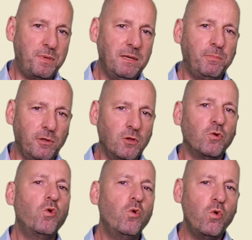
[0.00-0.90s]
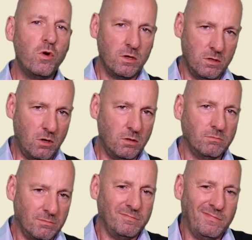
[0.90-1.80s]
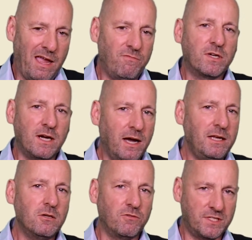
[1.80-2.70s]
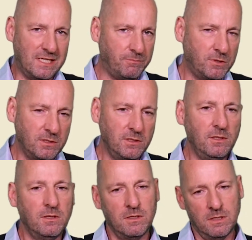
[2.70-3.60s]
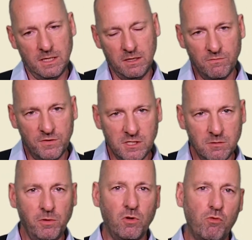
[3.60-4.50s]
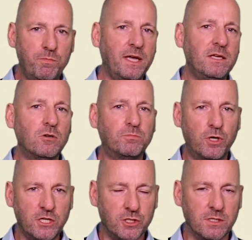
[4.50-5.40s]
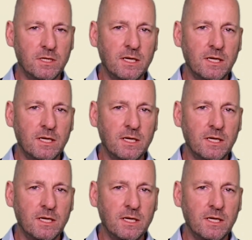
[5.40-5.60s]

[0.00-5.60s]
people who have a kind of subtle, invisible, opaque oppression.